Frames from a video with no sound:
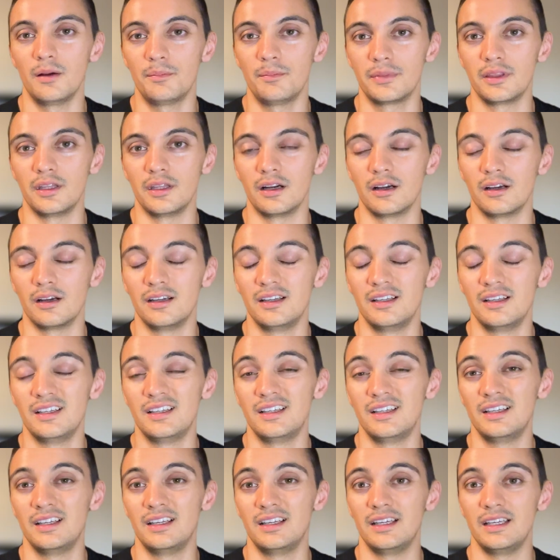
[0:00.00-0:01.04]
up there.
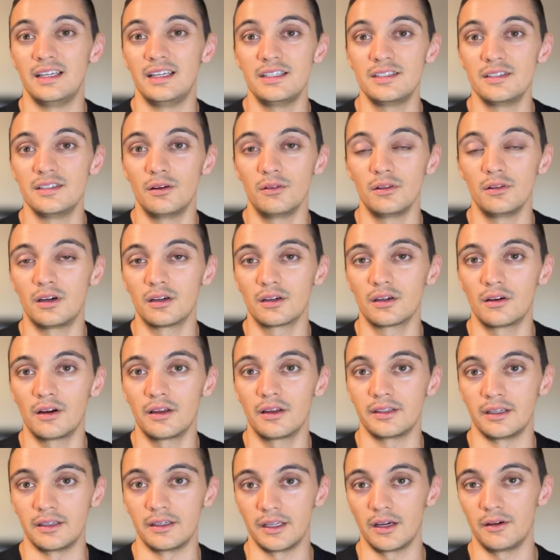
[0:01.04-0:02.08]
He's no longer on
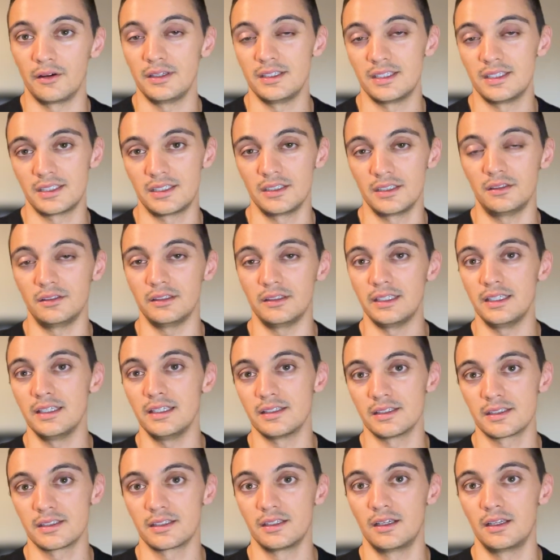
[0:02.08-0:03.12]
there. Now he still
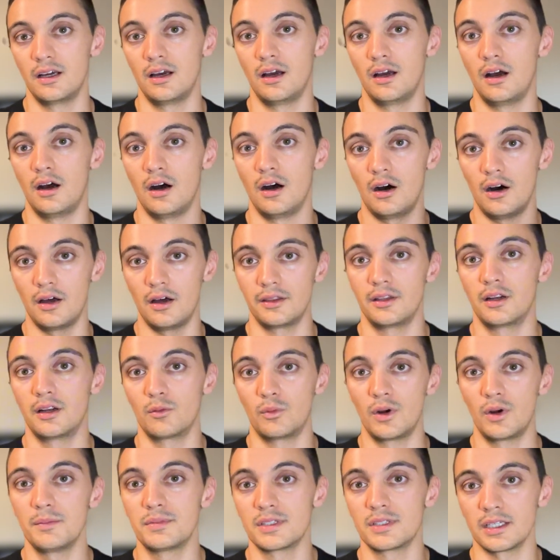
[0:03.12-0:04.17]
is on their
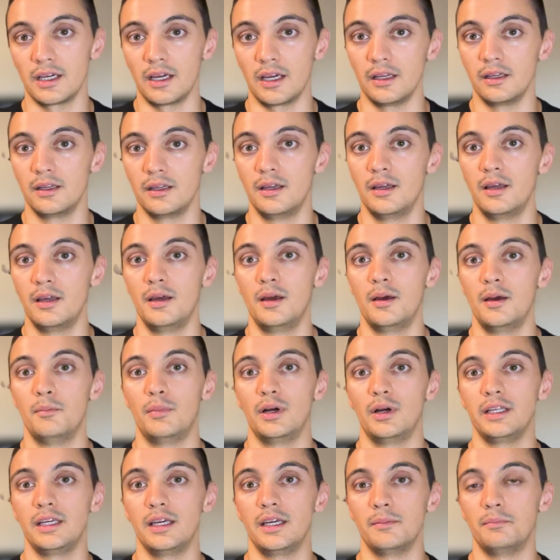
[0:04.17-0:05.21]
website,
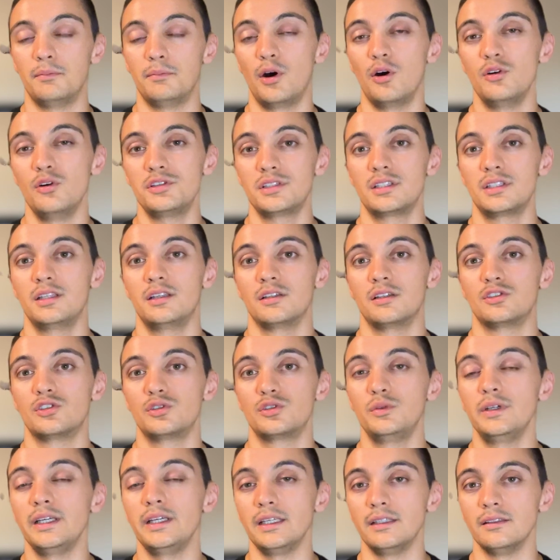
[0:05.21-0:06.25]
but he had posted a
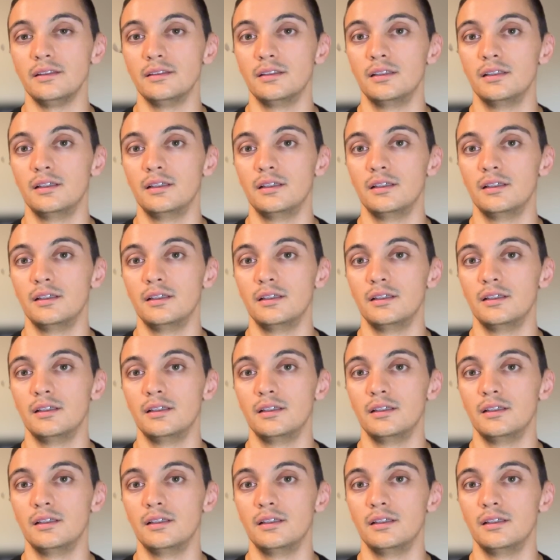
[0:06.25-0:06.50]
tweet